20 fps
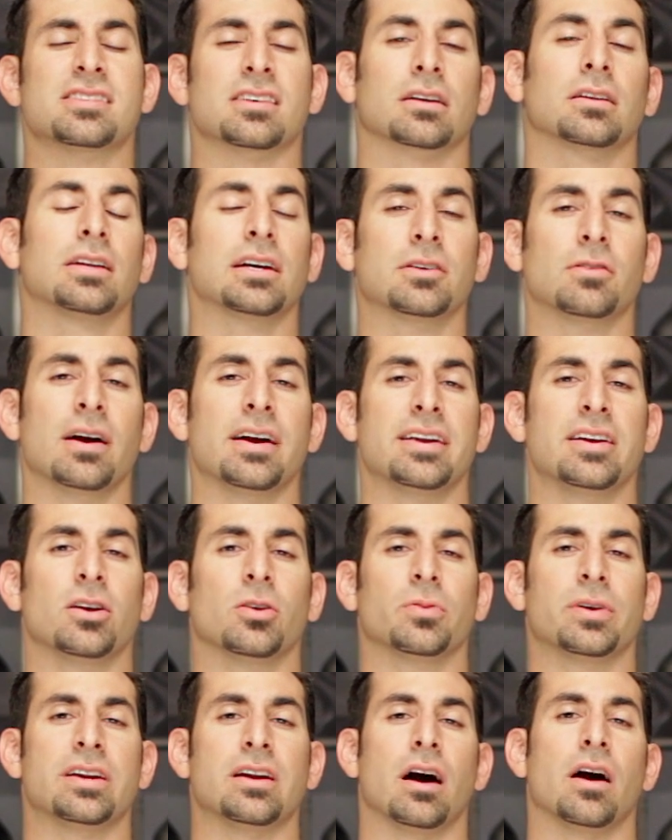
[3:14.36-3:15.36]
is to click right
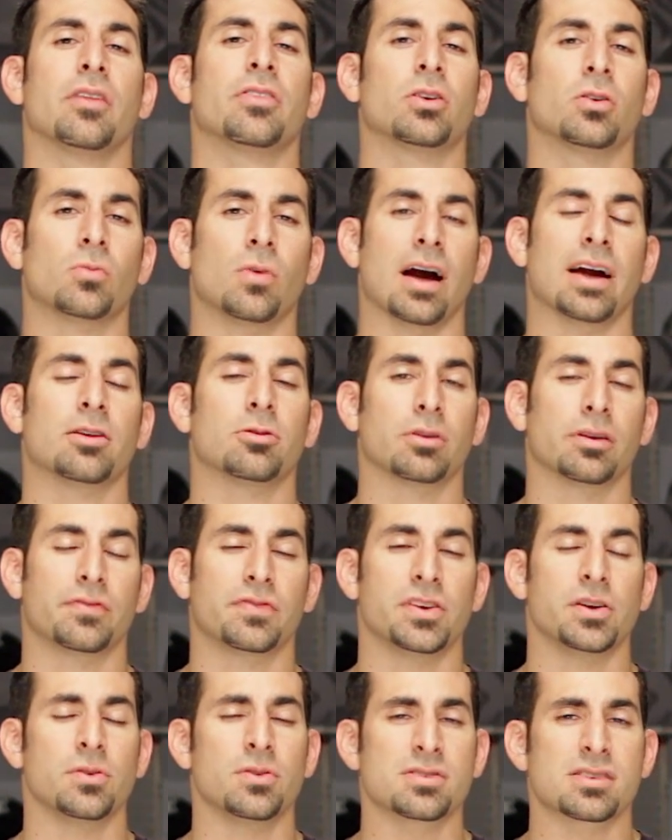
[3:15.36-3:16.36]
here, read other rider
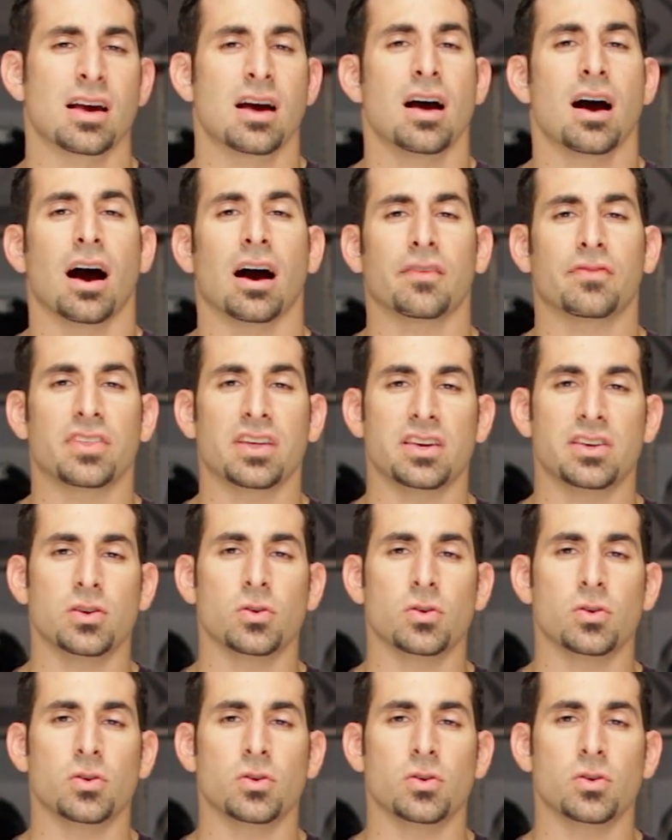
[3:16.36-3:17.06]
reviews of the